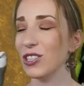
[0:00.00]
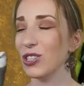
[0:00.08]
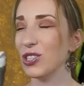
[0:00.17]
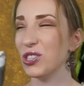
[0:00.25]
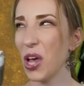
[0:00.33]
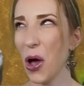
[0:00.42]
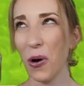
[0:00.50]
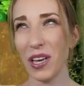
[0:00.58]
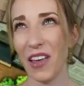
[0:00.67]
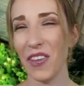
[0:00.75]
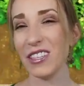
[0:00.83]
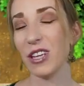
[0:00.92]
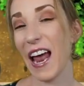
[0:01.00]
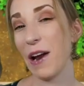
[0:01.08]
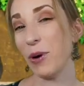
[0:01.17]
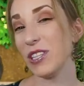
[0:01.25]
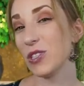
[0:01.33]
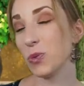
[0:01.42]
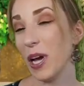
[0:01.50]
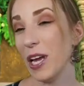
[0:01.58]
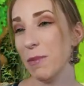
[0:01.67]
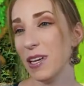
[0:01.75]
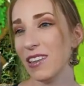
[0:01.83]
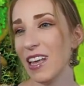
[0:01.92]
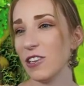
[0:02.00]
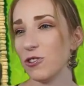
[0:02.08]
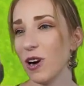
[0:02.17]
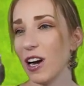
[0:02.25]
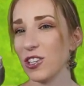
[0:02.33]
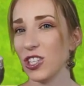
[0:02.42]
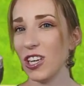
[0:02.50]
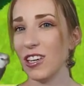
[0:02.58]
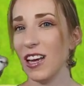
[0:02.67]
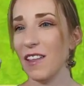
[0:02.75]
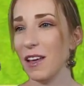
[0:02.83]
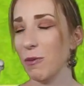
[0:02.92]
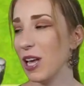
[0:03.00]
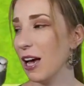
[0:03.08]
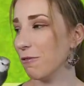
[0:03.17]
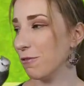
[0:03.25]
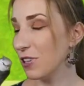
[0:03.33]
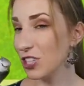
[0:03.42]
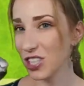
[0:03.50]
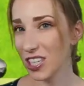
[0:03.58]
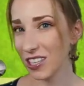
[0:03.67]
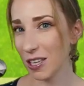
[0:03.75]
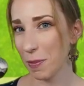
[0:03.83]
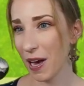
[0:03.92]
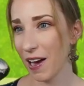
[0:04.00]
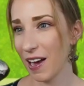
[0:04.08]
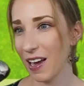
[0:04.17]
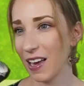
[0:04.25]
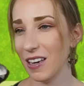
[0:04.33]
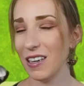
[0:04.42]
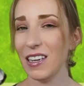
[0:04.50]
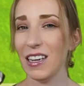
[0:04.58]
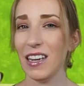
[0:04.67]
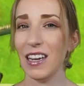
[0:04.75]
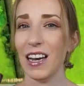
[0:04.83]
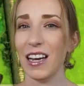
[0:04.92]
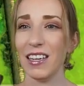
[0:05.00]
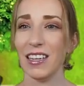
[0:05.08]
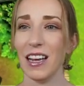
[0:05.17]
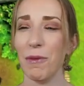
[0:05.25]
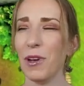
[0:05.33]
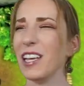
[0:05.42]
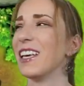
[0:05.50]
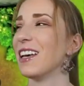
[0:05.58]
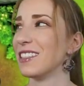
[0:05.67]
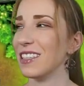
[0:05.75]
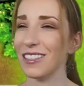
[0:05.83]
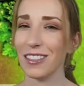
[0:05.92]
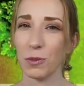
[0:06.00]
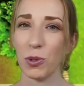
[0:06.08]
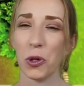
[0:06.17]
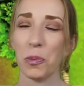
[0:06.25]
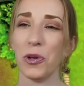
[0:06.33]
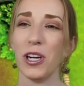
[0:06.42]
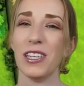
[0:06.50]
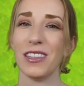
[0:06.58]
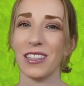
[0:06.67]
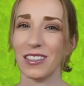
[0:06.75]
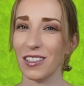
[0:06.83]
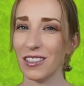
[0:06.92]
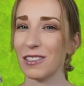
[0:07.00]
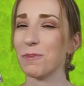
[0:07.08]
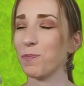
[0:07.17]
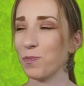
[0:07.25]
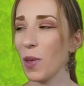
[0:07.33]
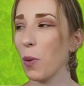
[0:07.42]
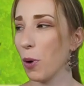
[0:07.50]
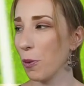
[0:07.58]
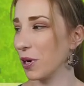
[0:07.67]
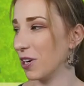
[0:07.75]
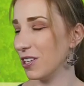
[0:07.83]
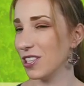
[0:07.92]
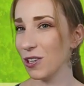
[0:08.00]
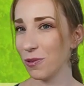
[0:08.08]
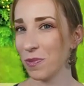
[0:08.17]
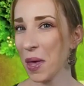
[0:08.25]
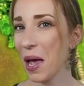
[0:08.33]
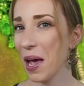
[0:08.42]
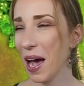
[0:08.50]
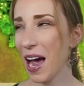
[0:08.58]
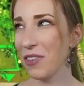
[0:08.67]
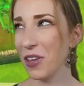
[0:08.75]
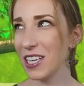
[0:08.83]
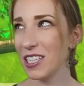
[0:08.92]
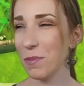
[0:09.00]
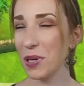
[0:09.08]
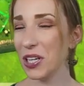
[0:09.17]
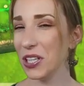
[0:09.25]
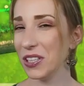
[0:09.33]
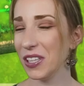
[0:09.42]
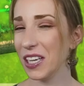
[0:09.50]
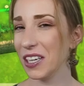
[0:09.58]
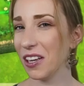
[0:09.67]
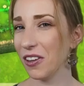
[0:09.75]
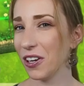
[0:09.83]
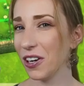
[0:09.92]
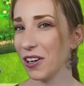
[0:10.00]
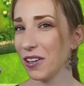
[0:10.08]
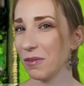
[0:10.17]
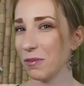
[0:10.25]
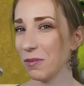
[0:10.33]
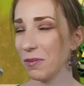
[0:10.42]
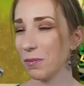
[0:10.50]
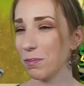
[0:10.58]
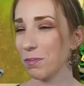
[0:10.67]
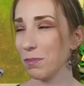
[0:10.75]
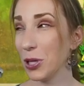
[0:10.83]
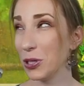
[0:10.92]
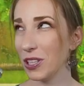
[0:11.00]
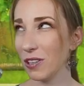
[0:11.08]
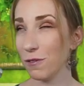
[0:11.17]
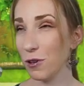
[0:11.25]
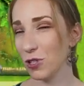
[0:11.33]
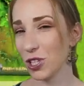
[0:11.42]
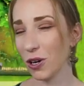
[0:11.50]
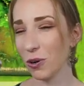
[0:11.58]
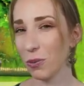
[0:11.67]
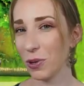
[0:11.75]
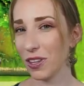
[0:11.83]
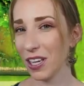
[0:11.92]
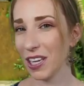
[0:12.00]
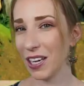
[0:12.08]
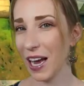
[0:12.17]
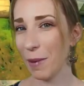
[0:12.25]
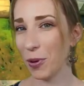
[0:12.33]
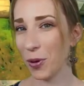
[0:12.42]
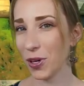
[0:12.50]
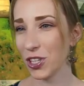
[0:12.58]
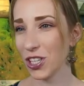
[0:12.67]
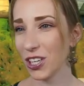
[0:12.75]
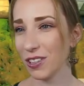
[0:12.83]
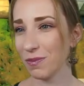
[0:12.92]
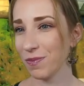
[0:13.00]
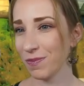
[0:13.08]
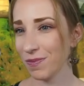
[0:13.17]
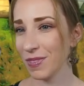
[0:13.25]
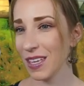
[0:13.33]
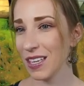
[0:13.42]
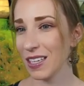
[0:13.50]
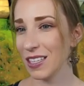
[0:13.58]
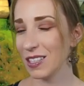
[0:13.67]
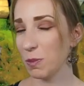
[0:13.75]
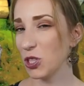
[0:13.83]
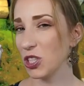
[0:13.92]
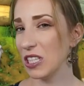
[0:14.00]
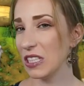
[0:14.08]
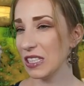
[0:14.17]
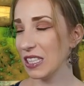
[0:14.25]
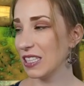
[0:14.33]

So yeah, that's kind of what swayed me in that direction. And then we have fishing in the pond, and I'm like, yes, this is appropriate. This is what we're gonna do. I'd like to build like another build in the future with like an apple orchard, especially since